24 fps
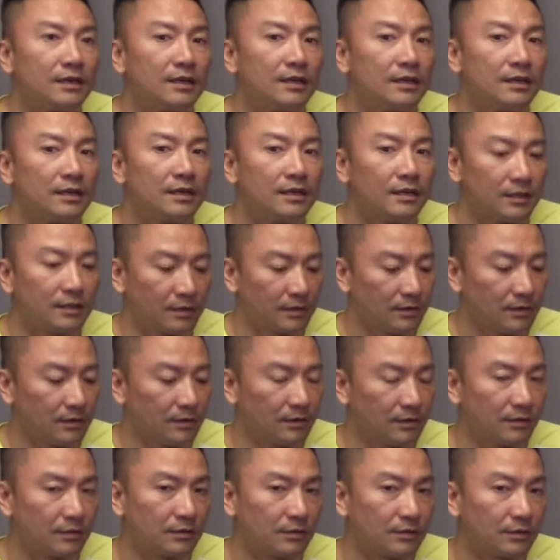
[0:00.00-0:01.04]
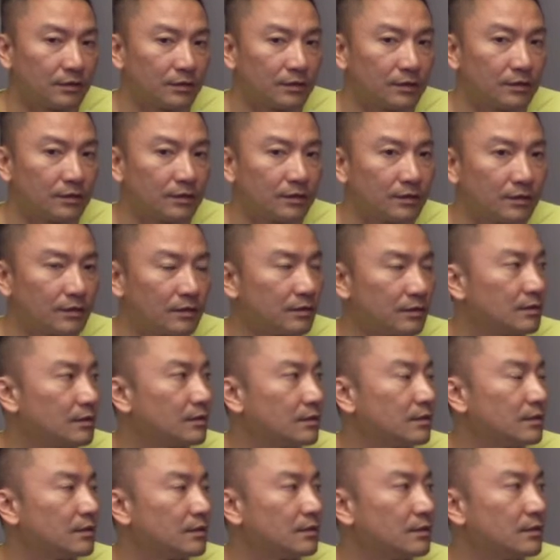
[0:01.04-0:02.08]

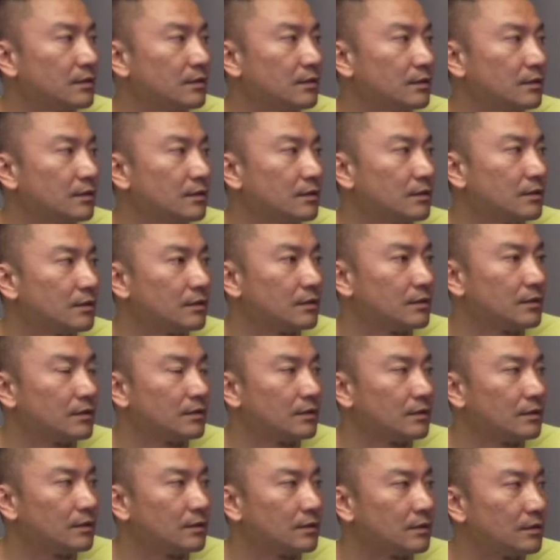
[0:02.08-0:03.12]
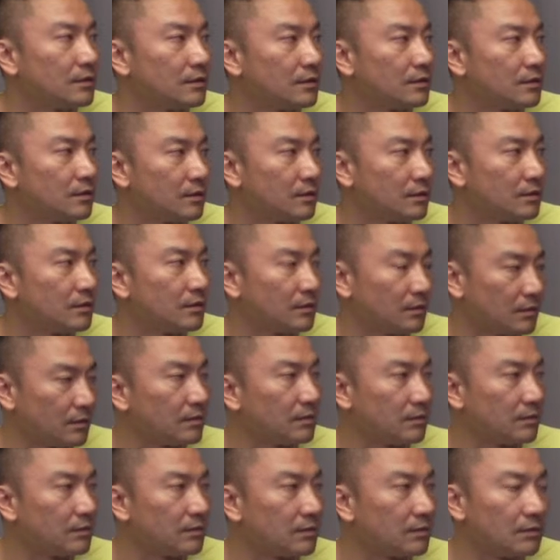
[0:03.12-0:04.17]

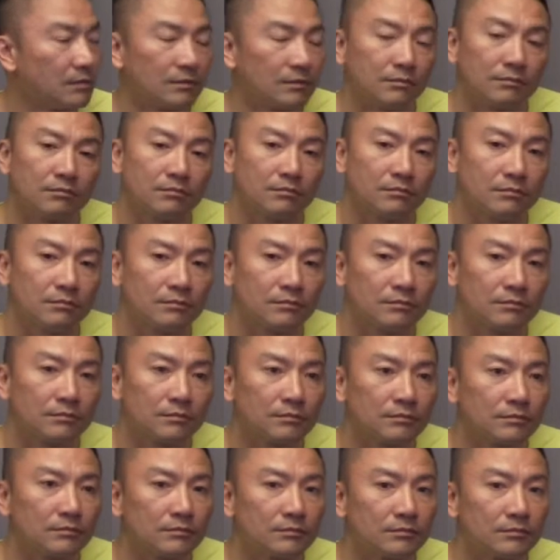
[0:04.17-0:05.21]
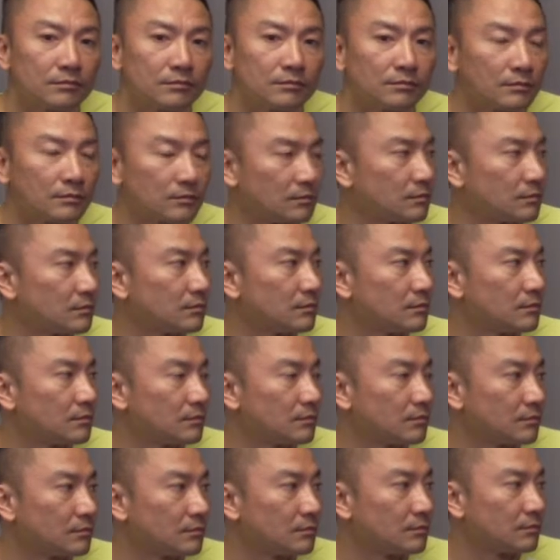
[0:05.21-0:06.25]

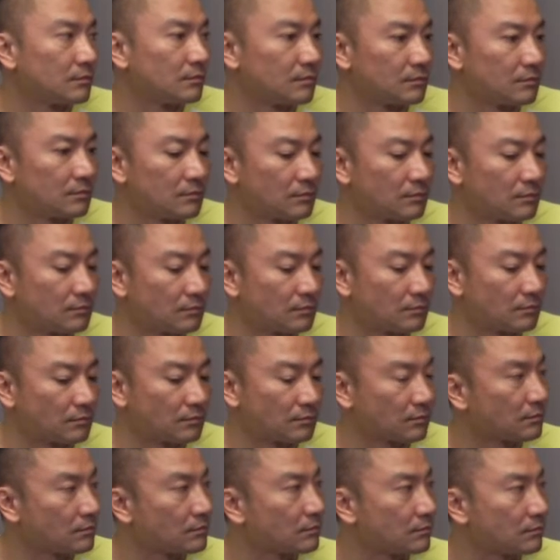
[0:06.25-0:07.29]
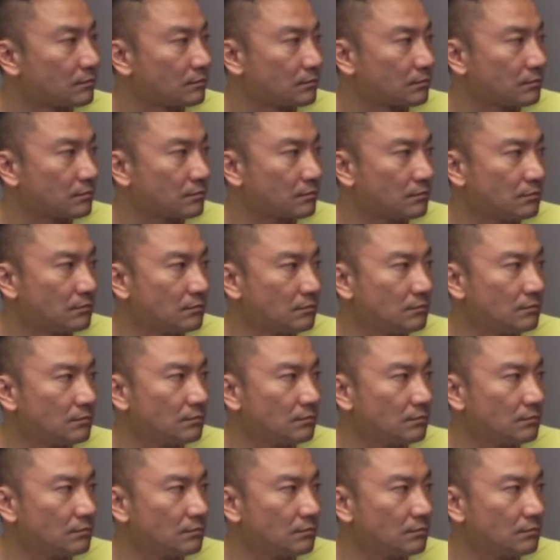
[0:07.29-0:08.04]
(silent)